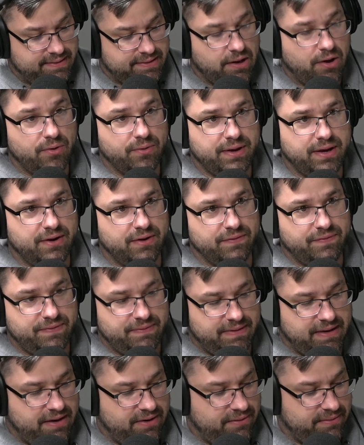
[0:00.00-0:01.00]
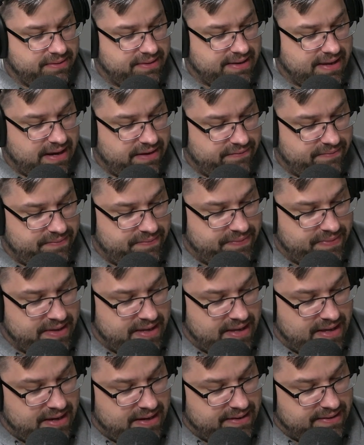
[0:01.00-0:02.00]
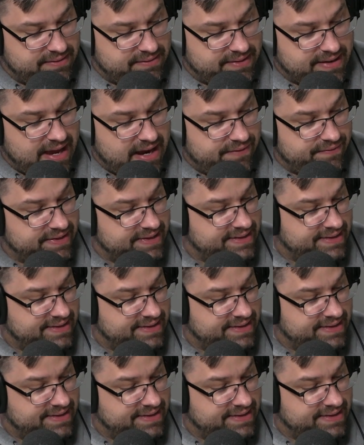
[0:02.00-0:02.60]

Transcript: So, it's kind of a